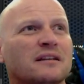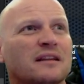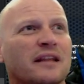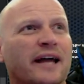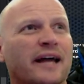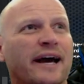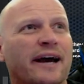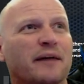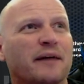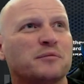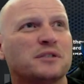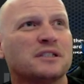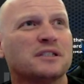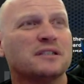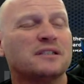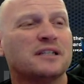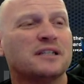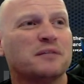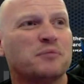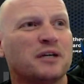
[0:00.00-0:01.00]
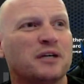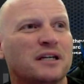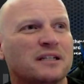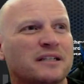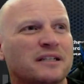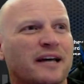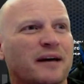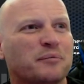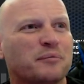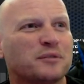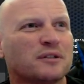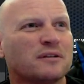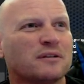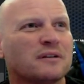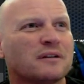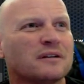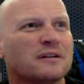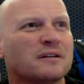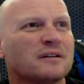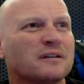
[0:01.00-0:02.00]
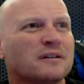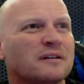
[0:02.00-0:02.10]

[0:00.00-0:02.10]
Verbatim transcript: Labs Zigbee adapter.